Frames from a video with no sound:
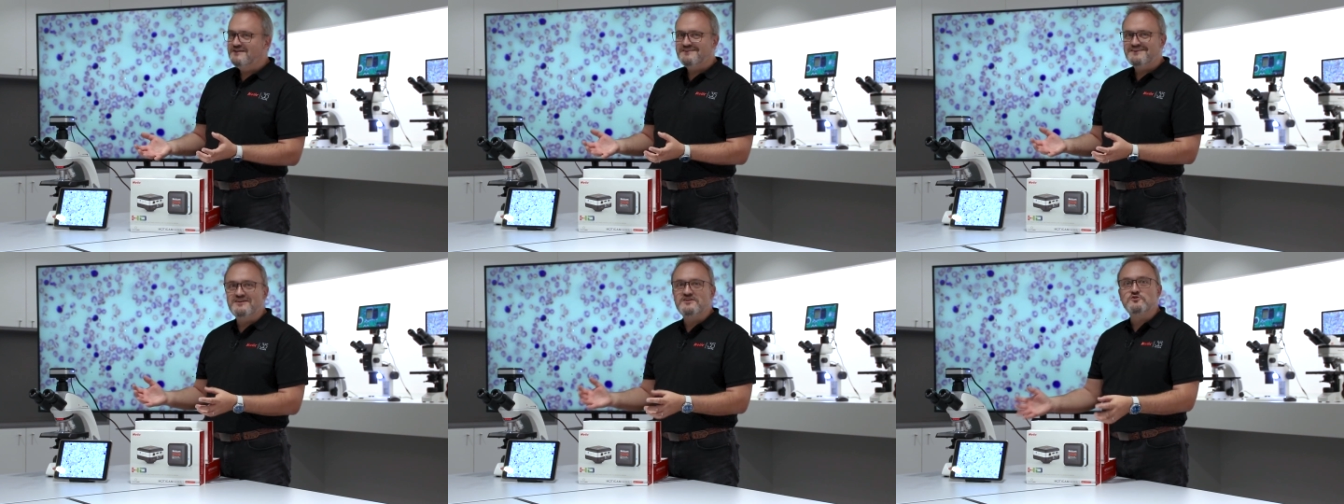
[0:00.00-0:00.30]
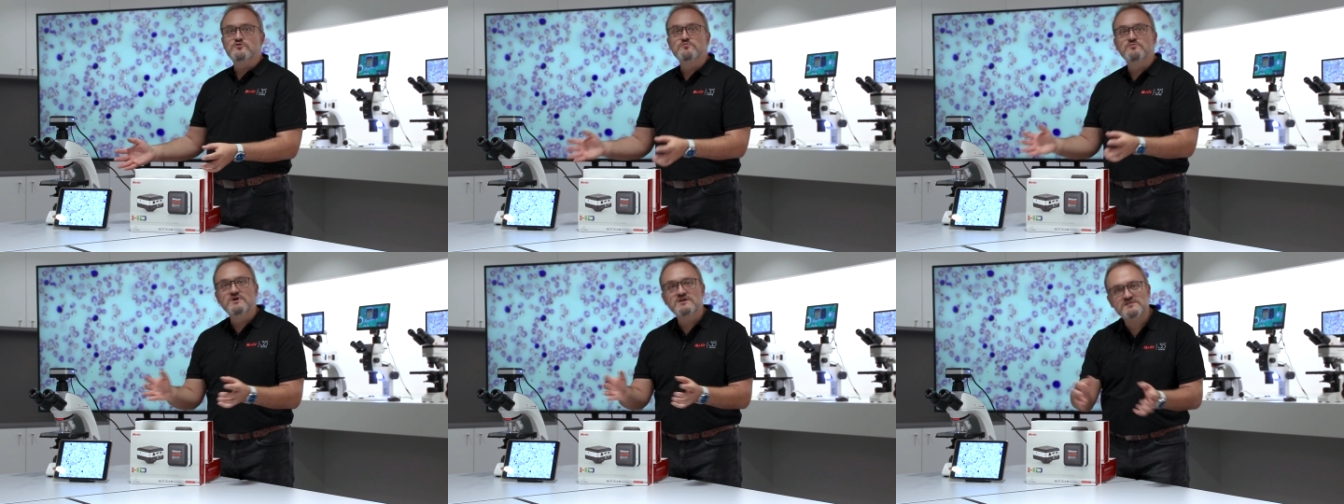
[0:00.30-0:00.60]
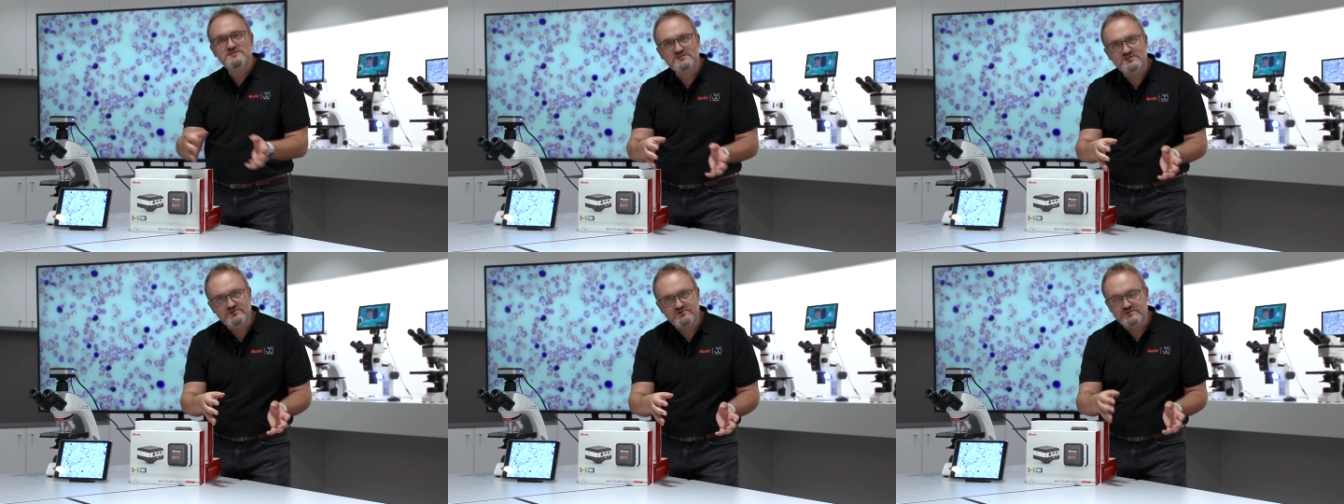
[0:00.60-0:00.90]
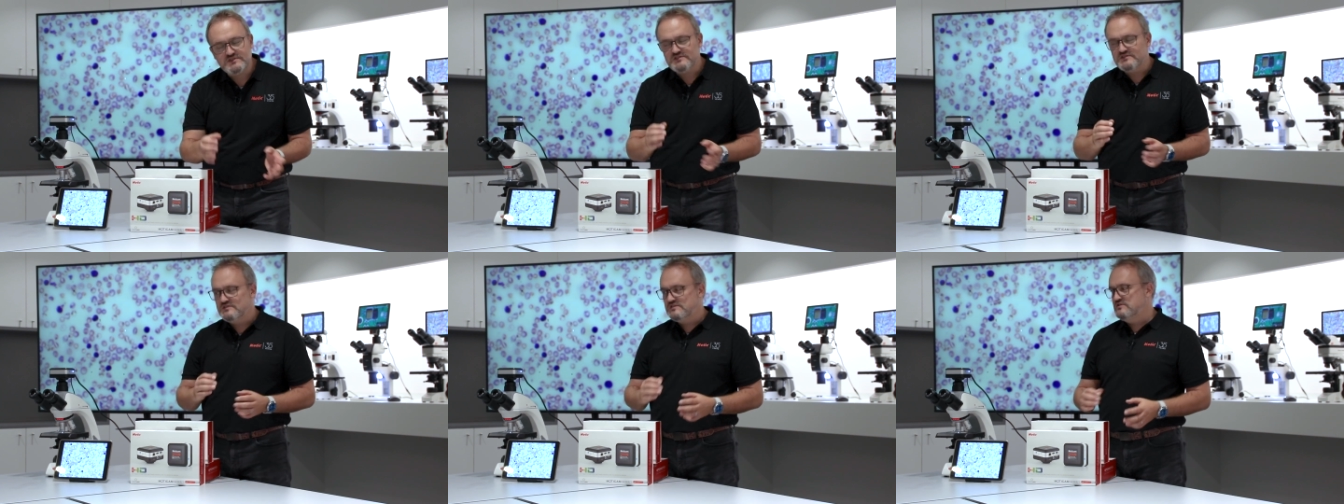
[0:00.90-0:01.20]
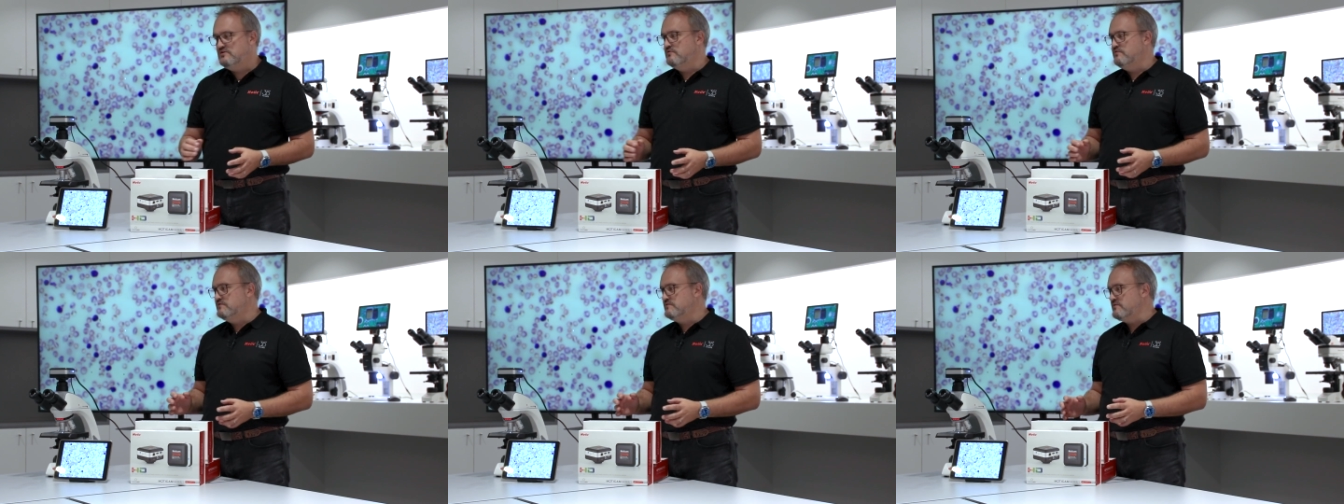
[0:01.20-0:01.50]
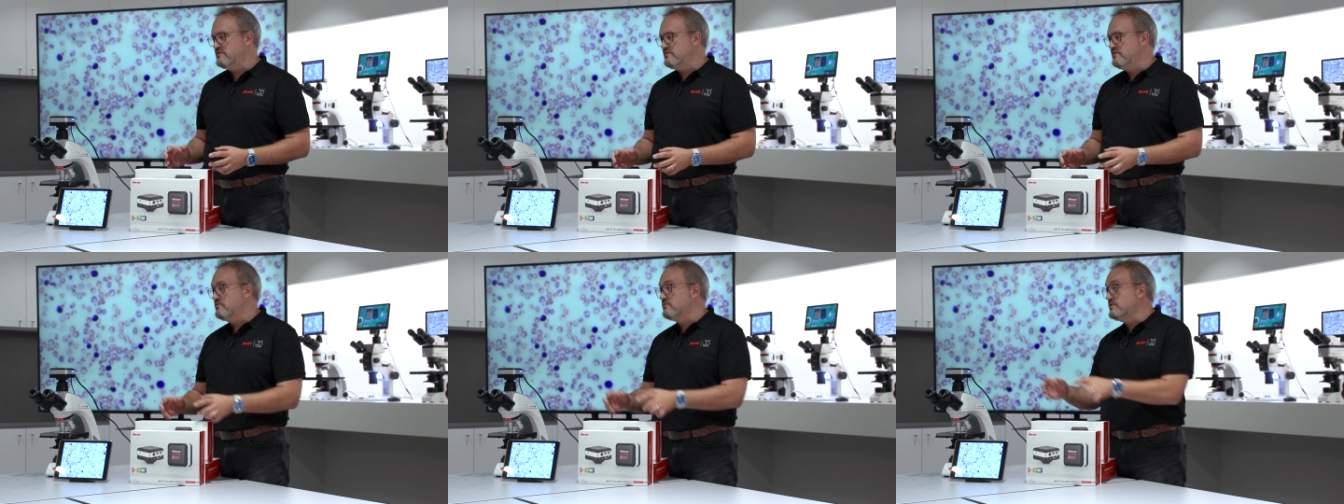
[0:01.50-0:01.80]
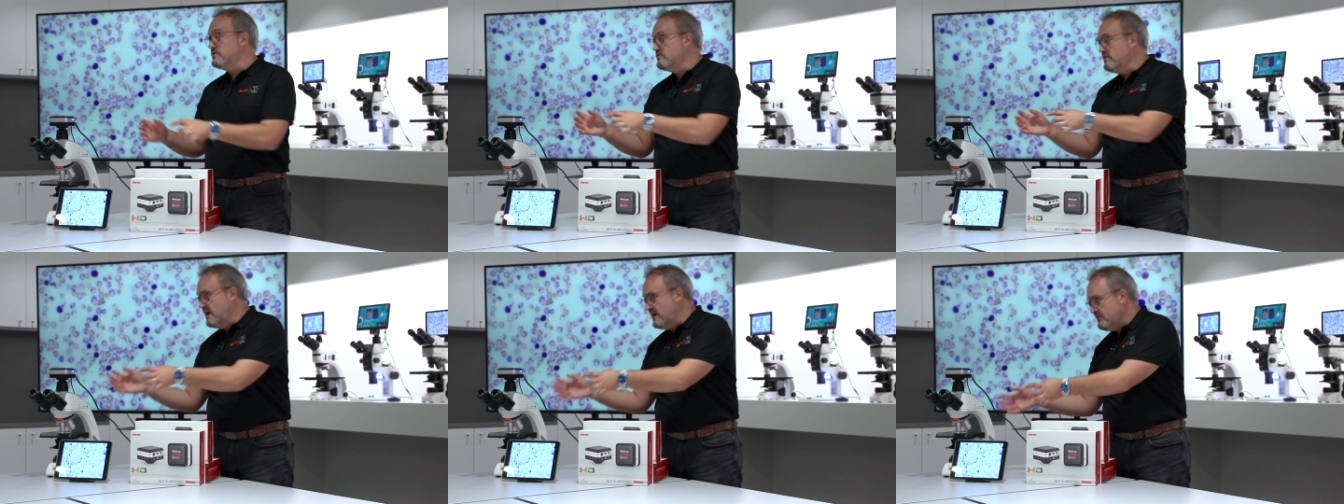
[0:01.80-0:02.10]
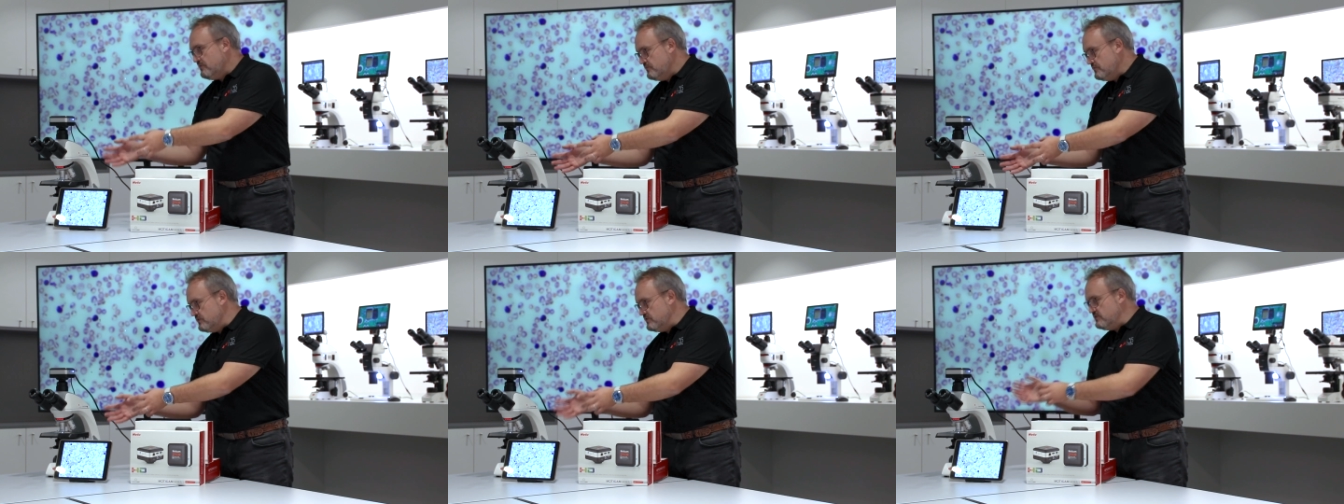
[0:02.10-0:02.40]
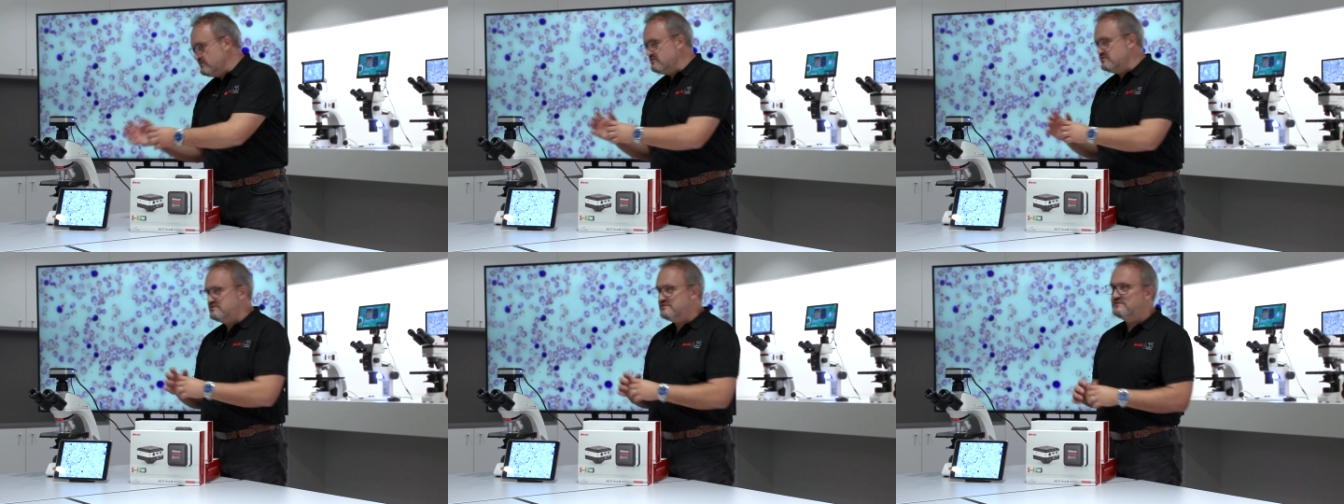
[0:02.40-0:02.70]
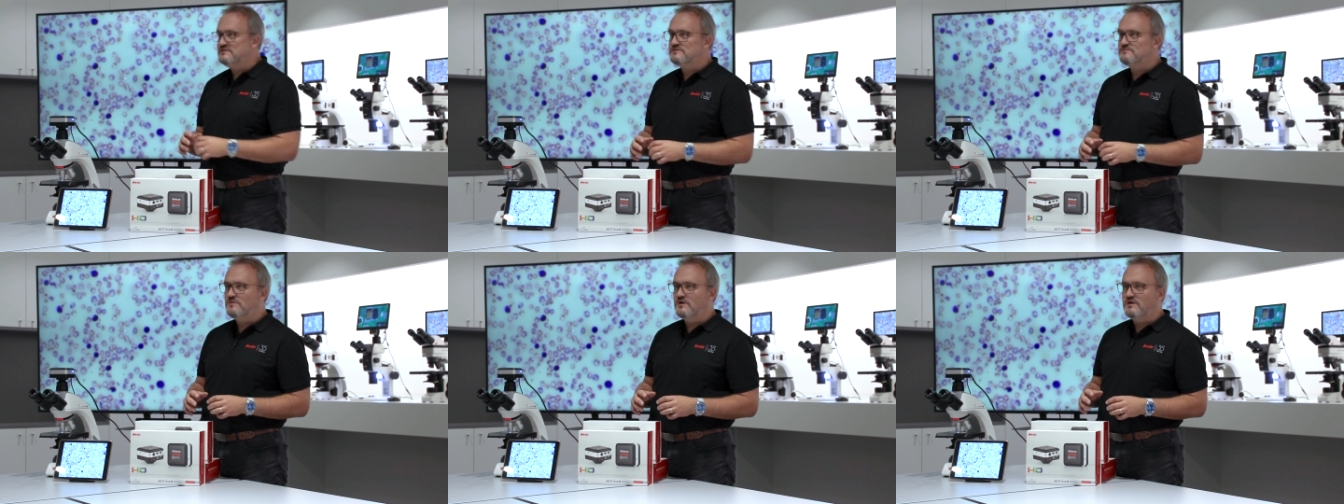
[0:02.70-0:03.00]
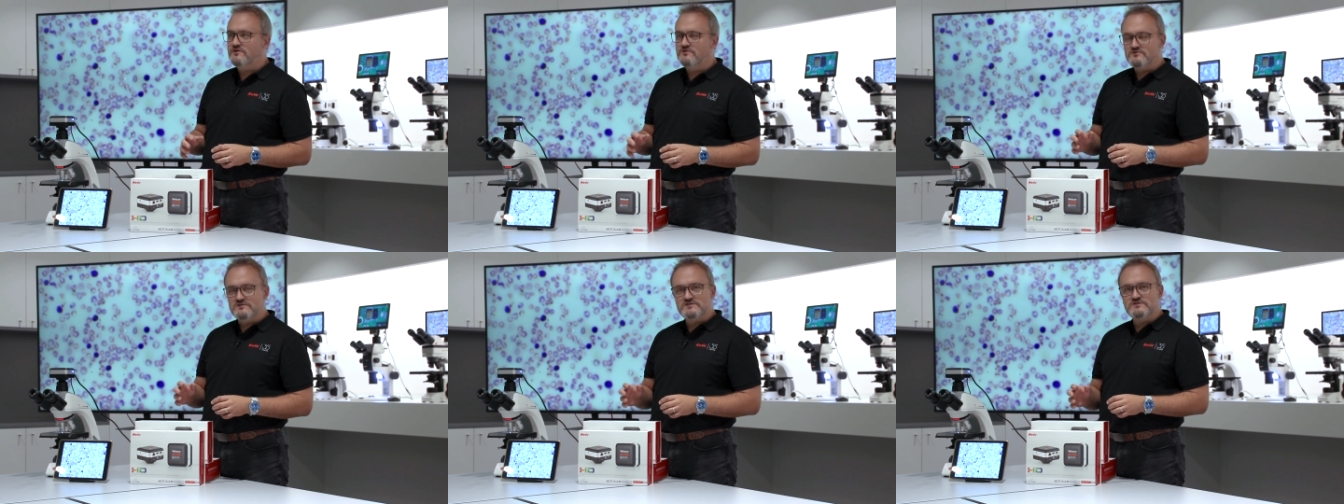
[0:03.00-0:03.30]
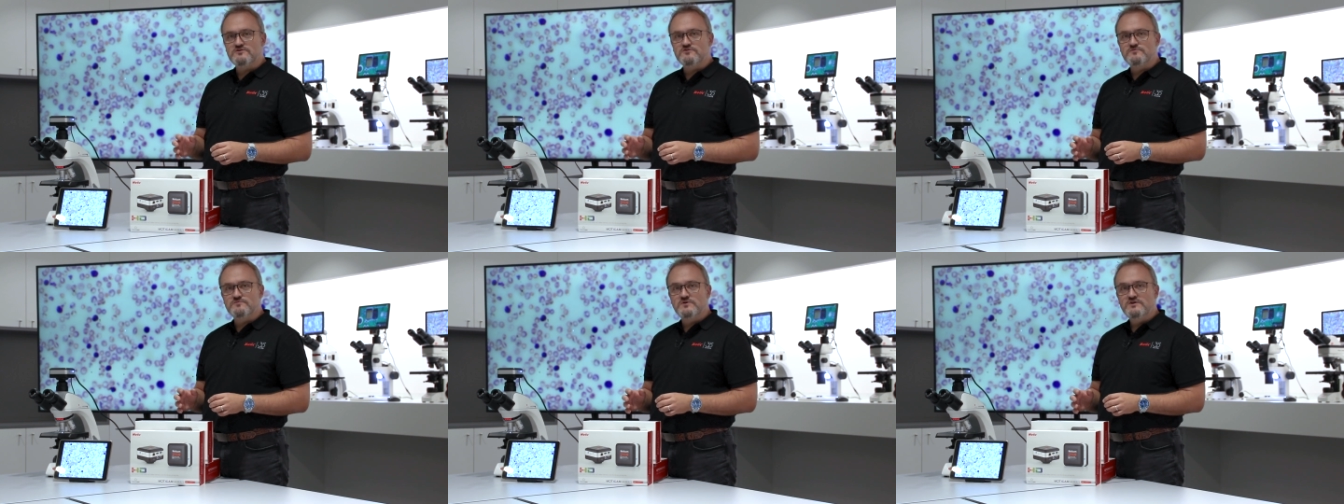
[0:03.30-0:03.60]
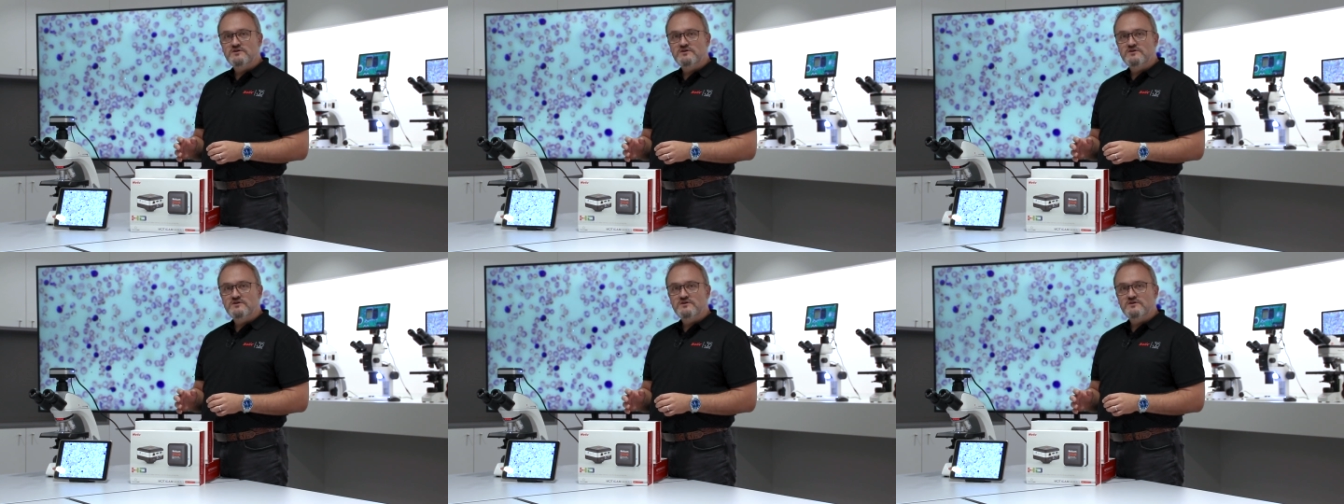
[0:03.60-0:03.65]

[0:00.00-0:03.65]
that you must use this software or you have to use this microscope.